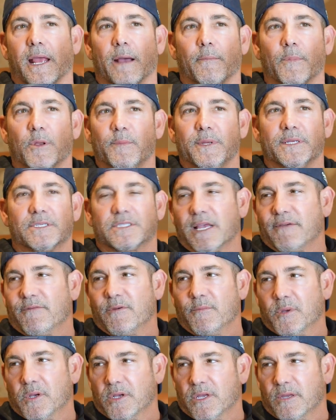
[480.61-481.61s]
said, hey, I'm going to meet
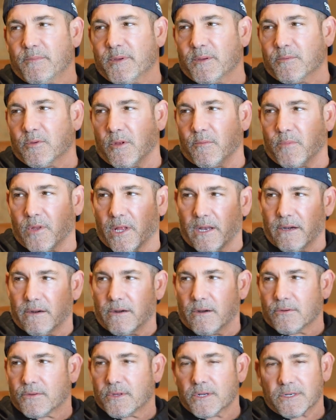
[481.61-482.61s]
7 billion people on
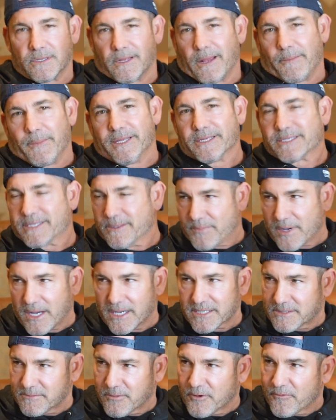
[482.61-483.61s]
planet Earth. I mean, it's
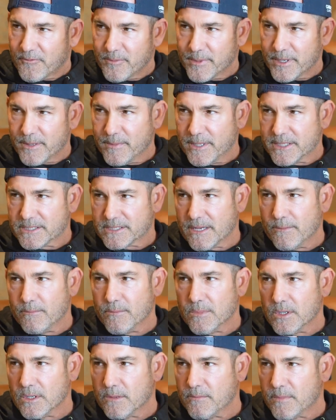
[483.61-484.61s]
impossible for me to meet
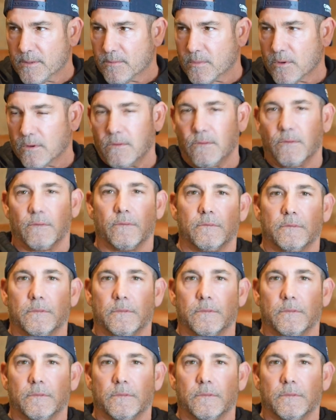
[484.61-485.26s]
7 billion people.